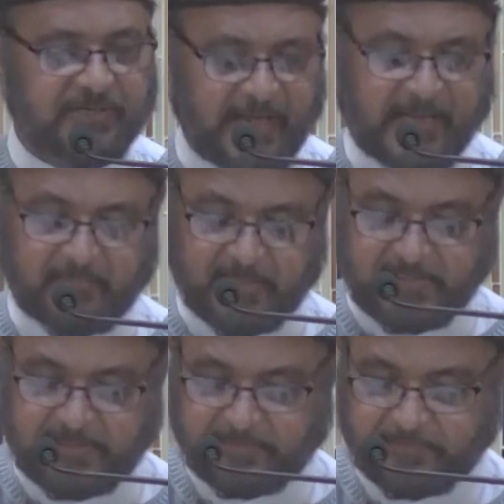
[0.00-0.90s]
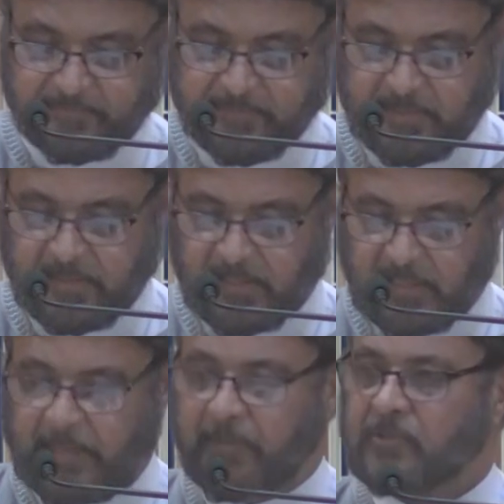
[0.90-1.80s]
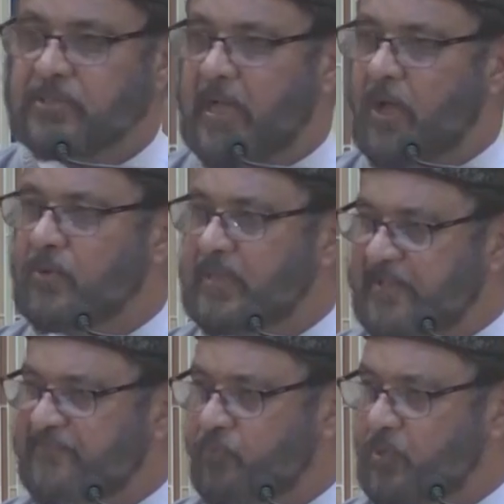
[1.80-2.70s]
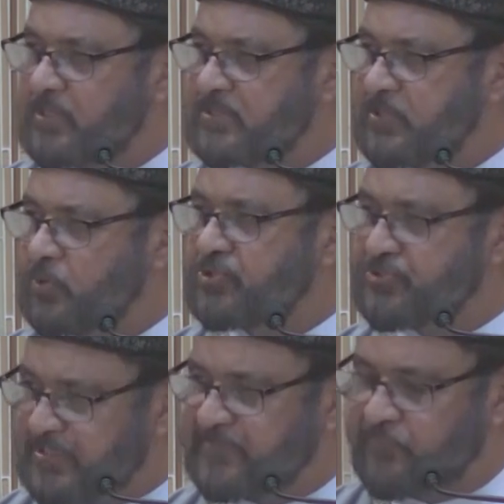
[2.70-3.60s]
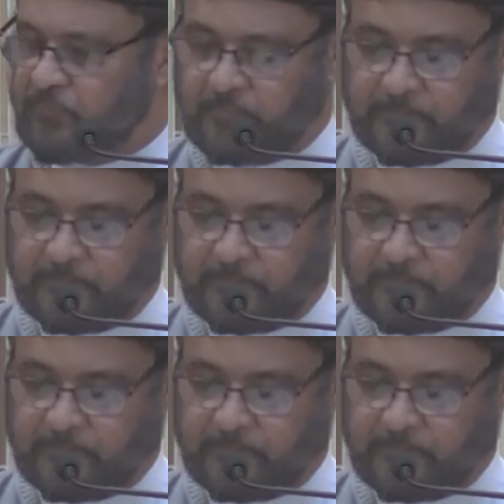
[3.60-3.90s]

grandmother about how life was so stressful.